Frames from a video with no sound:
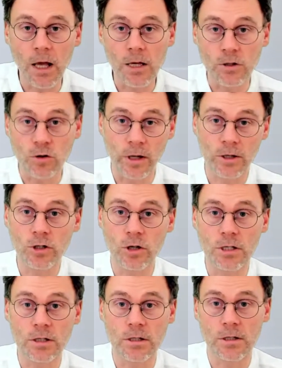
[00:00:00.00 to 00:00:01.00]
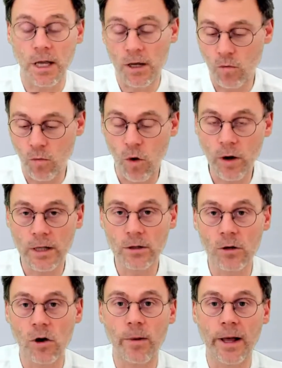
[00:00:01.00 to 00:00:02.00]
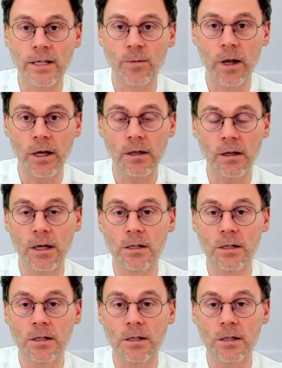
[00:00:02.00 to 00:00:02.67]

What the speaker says: So let's just take a walk in the complex plane and